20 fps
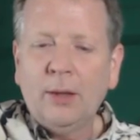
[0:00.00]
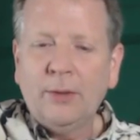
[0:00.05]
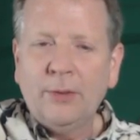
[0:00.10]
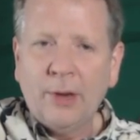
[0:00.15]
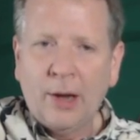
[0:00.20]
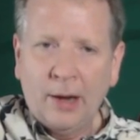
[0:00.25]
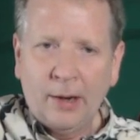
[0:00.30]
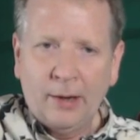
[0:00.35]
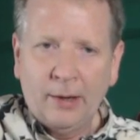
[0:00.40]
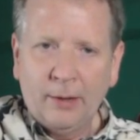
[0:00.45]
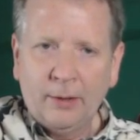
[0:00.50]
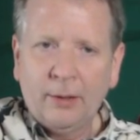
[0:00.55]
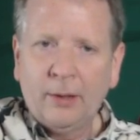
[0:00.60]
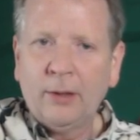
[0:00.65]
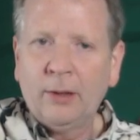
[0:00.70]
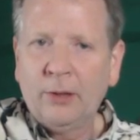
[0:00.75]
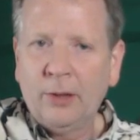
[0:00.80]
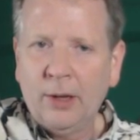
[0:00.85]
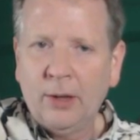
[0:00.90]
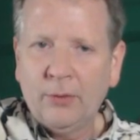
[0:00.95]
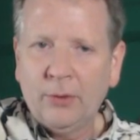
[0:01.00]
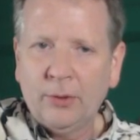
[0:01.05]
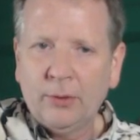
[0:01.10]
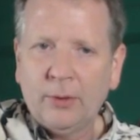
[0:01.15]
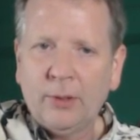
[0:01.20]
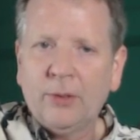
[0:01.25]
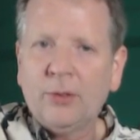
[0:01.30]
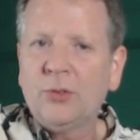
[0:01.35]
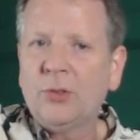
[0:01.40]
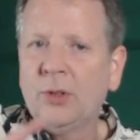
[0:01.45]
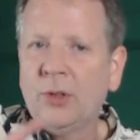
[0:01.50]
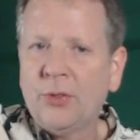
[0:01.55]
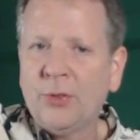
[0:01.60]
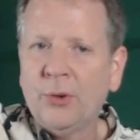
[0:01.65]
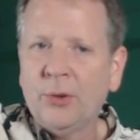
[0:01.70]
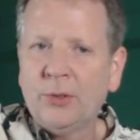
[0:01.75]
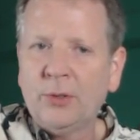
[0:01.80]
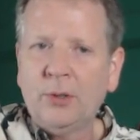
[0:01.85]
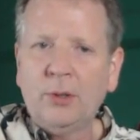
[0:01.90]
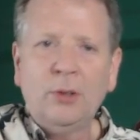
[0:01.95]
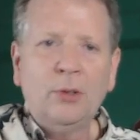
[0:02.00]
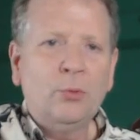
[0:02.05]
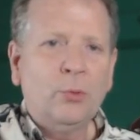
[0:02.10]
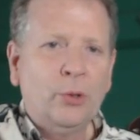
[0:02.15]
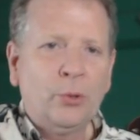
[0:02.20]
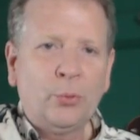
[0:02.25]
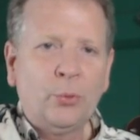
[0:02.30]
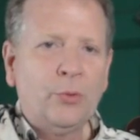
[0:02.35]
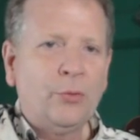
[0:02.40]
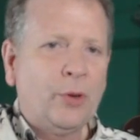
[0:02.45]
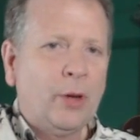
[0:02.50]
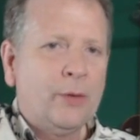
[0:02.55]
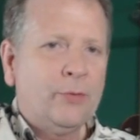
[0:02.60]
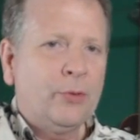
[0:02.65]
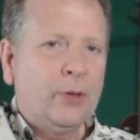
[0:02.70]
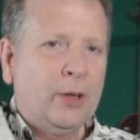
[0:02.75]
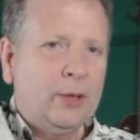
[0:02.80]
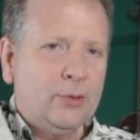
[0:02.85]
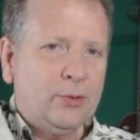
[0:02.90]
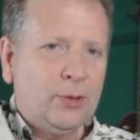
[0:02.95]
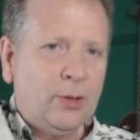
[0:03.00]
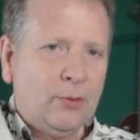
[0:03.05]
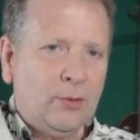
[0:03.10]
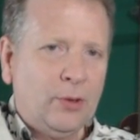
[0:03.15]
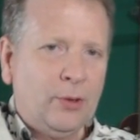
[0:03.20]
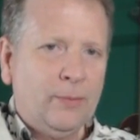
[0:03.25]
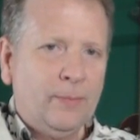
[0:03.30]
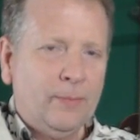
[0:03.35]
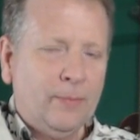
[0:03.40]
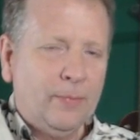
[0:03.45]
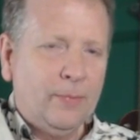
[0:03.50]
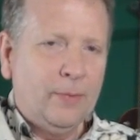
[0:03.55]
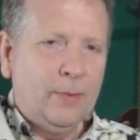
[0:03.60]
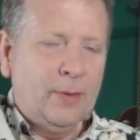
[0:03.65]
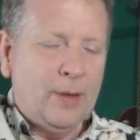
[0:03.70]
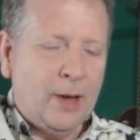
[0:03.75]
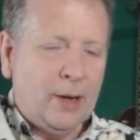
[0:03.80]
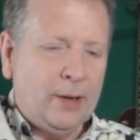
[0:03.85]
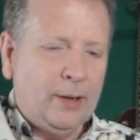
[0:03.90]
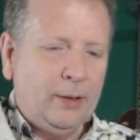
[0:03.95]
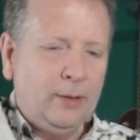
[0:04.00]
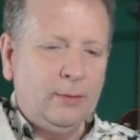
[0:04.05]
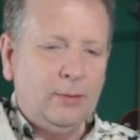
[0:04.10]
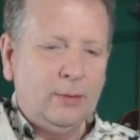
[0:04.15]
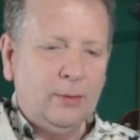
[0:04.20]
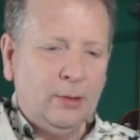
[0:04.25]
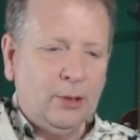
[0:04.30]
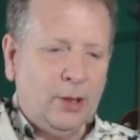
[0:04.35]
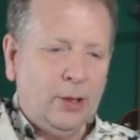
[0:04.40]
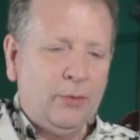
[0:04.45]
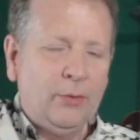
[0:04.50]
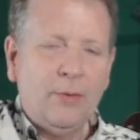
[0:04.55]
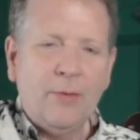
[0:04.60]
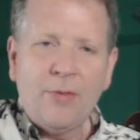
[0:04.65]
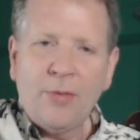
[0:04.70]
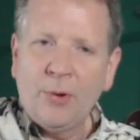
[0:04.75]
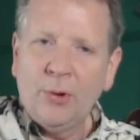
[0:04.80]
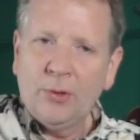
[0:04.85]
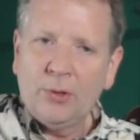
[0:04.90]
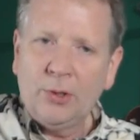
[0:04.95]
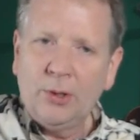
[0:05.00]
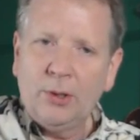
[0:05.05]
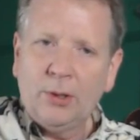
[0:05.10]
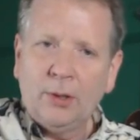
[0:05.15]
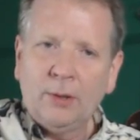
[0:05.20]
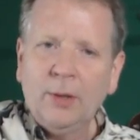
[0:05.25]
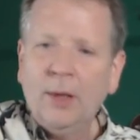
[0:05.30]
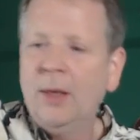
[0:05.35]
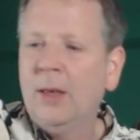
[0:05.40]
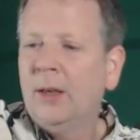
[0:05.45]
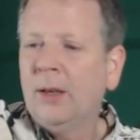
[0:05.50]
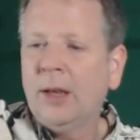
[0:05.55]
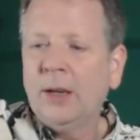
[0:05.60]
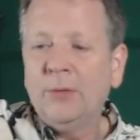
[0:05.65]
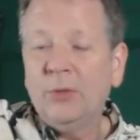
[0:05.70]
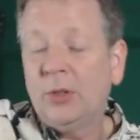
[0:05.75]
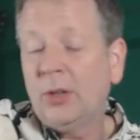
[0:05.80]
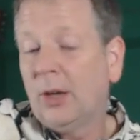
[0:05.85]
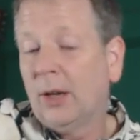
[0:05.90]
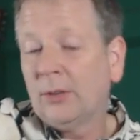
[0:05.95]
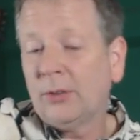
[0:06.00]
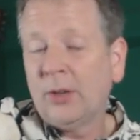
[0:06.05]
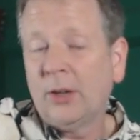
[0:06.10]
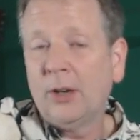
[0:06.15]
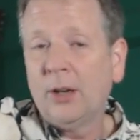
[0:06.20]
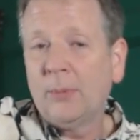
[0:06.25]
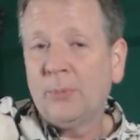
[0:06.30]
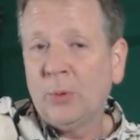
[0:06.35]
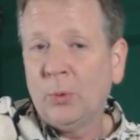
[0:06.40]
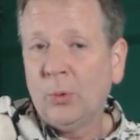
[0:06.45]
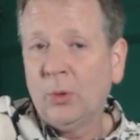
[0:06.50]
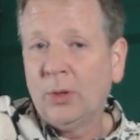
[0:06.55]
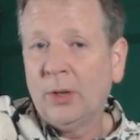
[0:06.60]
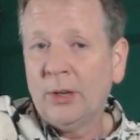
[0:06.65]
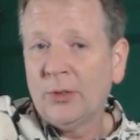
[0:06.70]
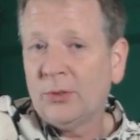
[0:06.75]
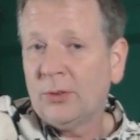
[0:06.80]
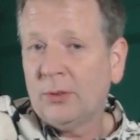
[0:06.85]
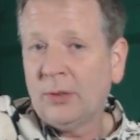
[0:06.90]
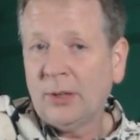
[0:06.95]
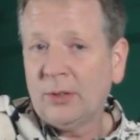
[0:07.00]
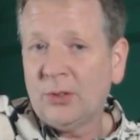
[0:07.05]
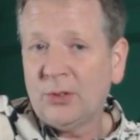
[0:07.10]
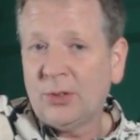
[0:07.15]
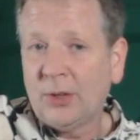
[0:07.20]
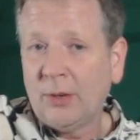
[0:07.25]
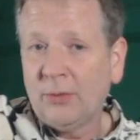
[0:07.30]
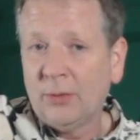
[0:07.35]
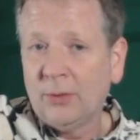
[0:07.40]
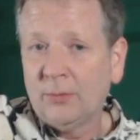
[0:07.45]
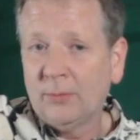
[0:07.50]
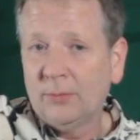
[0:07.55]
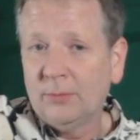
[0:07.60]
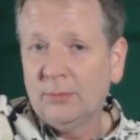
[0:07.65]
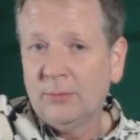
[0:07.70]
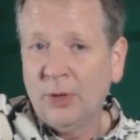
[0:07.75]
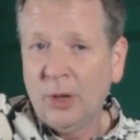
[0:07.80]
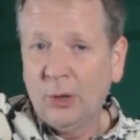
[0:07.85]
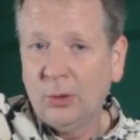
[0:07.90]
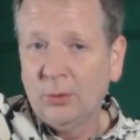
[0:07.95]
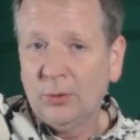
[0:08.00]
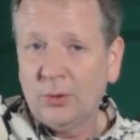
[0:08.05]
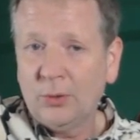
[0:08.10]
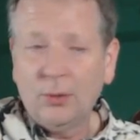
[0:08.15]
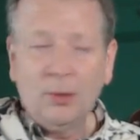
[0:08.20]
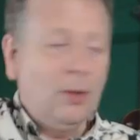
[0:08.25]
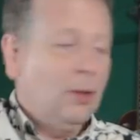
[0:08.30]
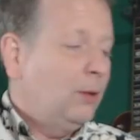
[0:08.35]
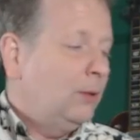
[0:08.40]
9, and 11. And C13 is 1, 3, 5, flat 7, 9, 11, 13. And if you count that up, you realize that's 7 notes.